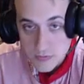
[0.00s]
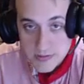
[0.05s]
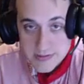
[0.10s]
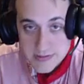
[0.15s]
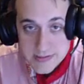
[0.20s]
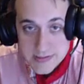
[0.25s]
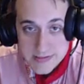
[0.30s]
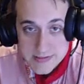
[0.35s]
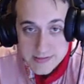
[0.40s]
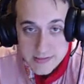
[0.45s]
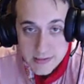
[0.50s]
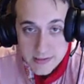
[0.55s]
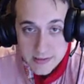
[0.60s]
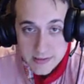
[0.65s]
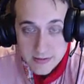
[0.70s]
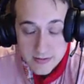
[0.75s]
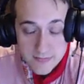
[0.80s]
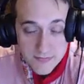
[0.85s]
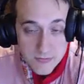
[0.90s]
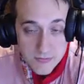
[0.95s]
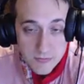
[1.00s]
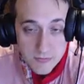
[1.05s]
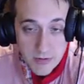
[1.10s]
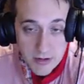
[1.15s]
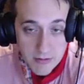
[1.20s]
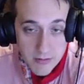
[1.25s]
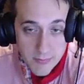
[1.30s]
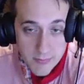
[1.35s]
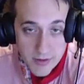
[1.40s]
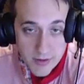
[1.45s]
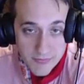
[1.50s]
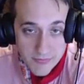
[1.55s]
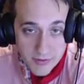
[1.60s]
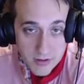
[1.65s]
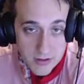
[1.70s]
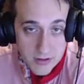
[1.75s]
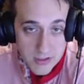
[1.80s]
So this is, if you care about